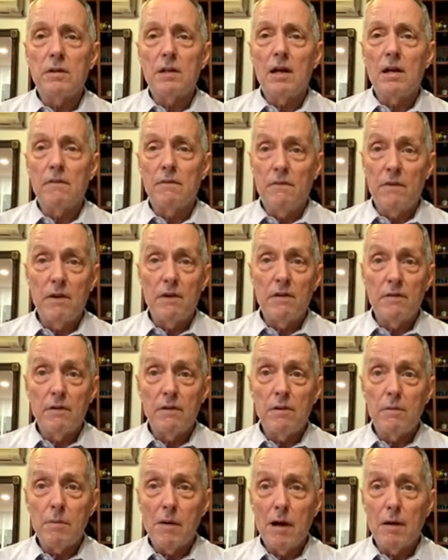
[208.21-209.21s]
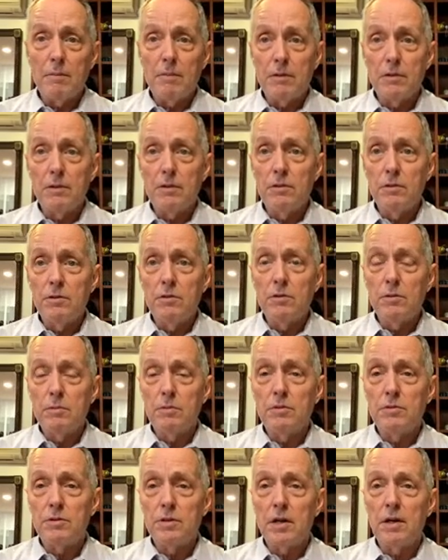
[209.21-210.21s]
lot of very, very popular
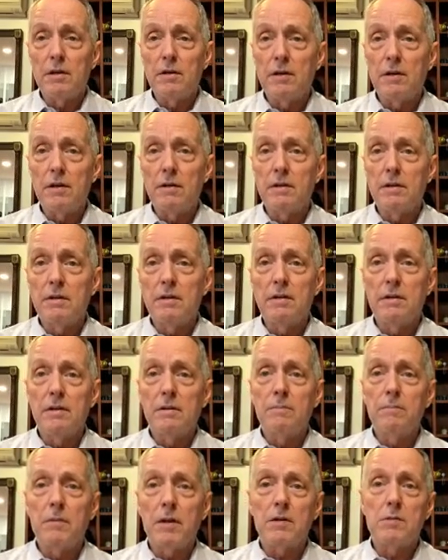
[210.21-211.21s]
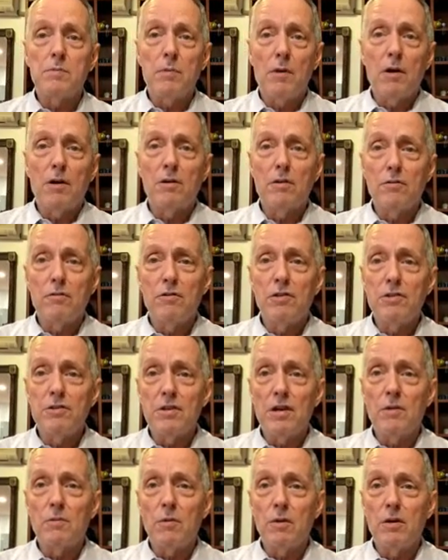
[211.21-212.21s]
YouTubers there, and that's part of the
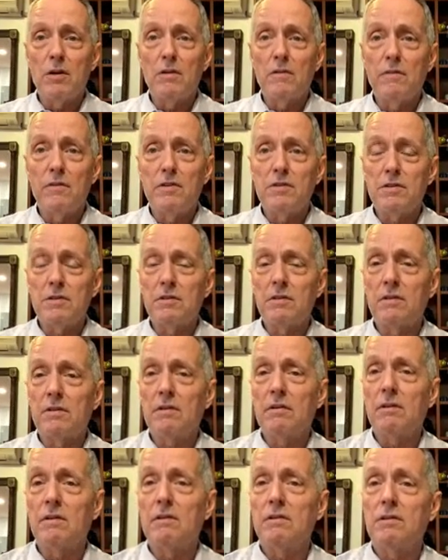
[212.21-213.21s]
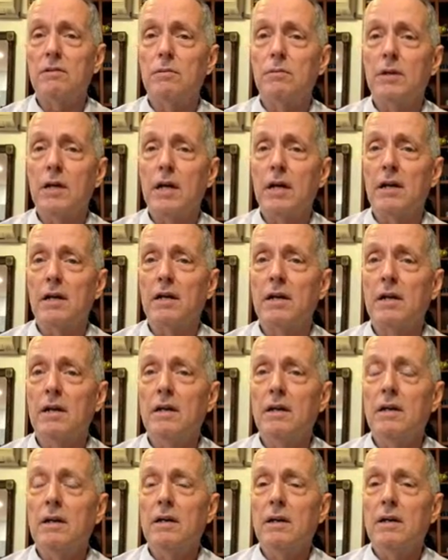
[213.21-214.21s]
reason I wanted to visit Dumaguete.
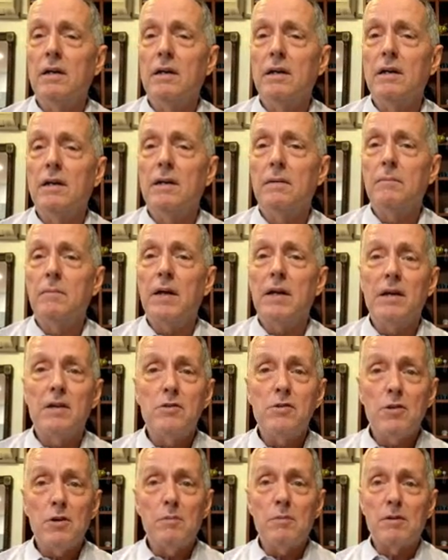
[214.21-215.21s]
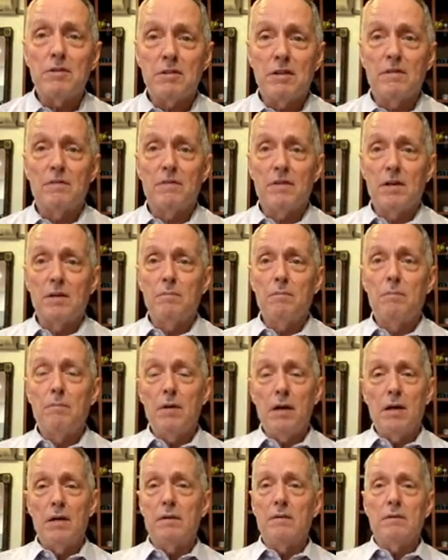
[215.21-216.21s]
And I enjoyed myself there,
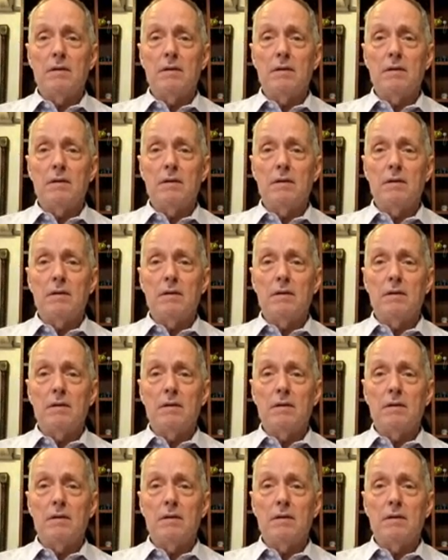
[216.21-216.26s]
but